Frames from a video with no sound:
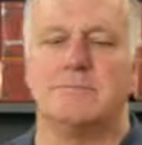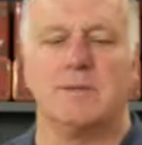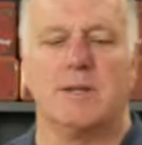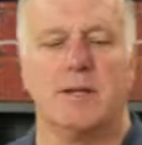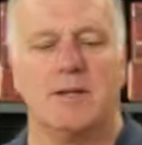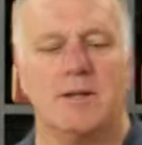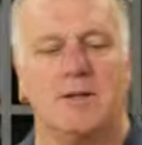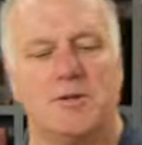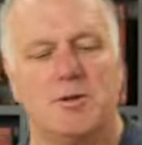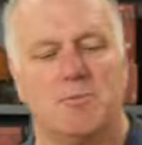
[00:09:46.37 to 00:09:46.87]

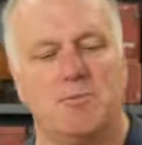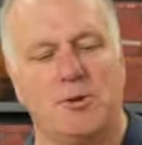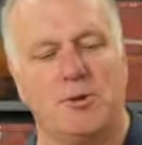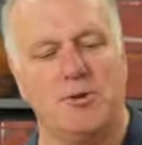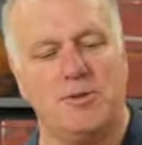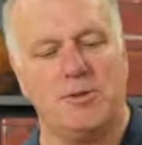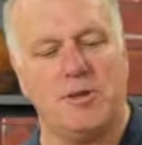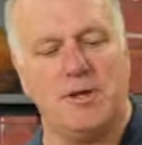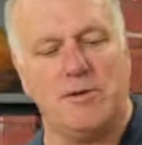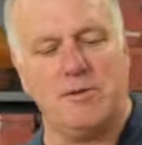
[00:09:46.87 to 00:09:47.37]
Their
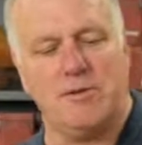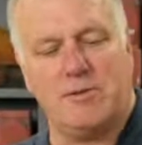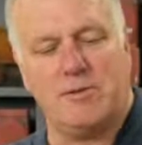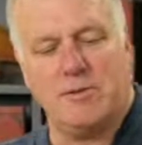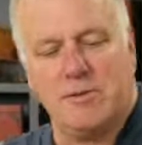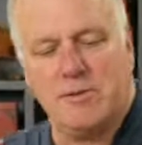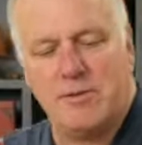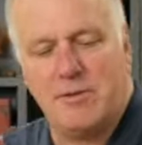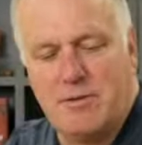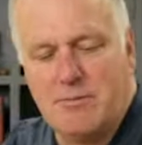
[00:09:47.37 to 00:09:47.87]
birthdays the
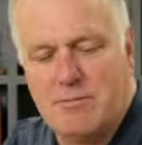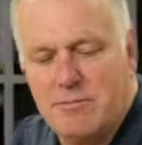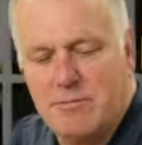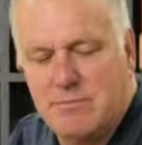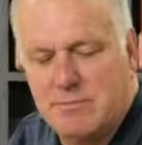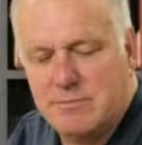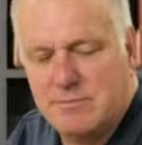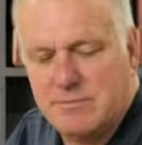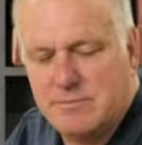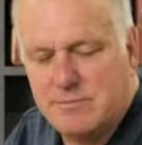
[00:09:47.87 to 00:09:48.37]
same?
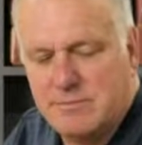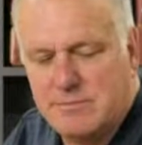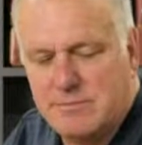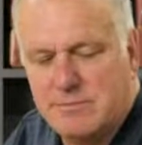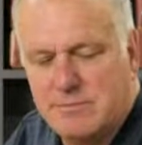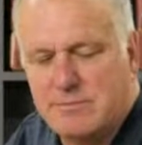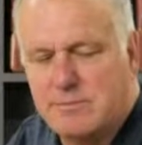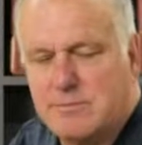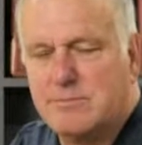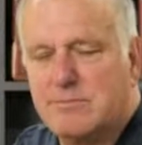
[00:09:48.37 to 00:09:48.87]

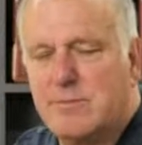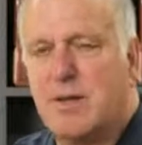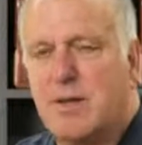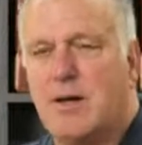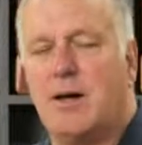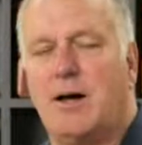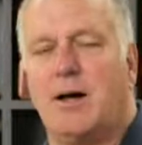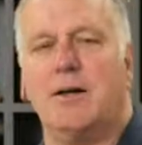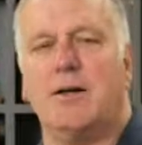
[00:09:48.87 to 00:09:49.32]
Huh.